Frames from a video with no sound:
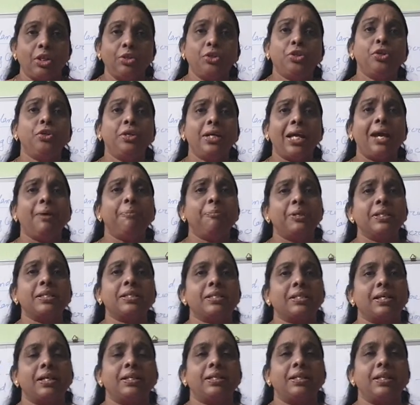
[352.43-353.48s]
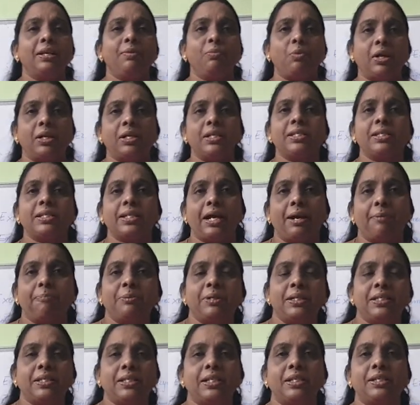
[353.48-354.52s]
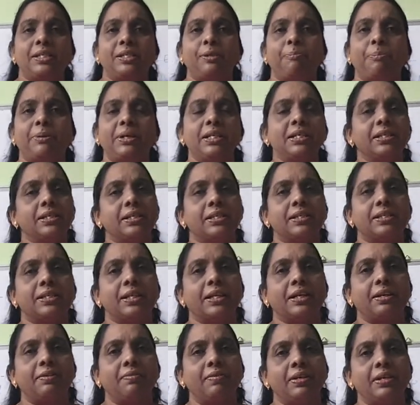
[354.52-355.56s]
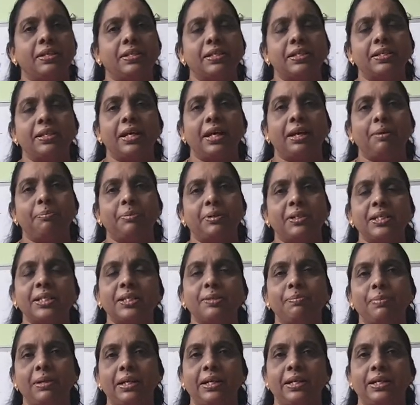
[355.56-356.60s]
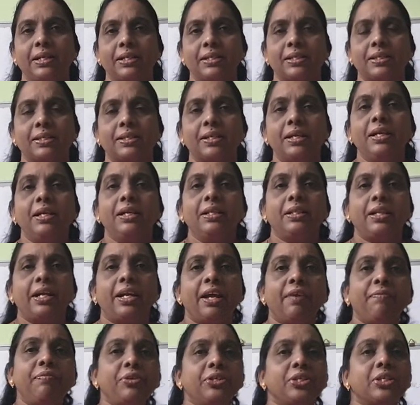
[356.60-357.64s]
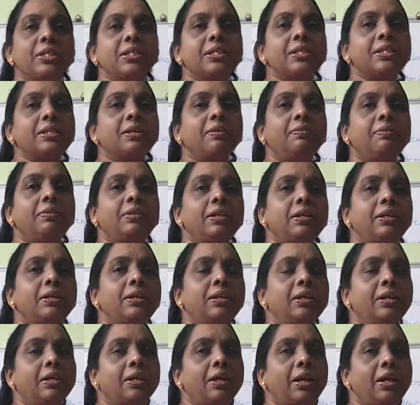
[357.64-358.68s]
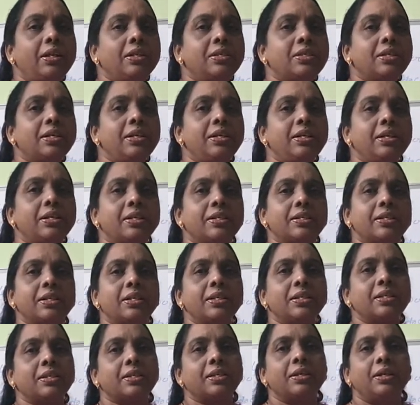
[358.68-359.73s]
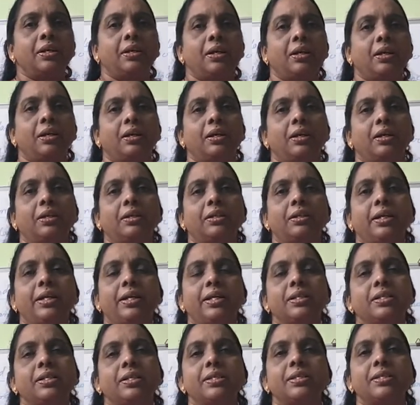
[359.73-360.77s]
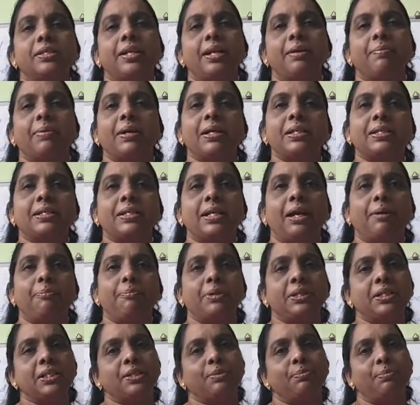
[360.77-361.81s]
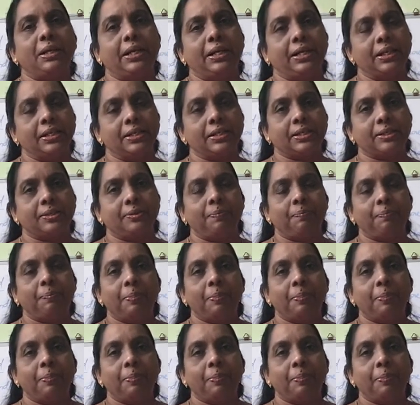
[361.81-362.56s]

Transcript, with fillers: Two diabetes are there, one is diabetes insipidus and second one is a diabetes mellitus. The deficiency of the insulin results uh, the disease named as diabetes mellitus.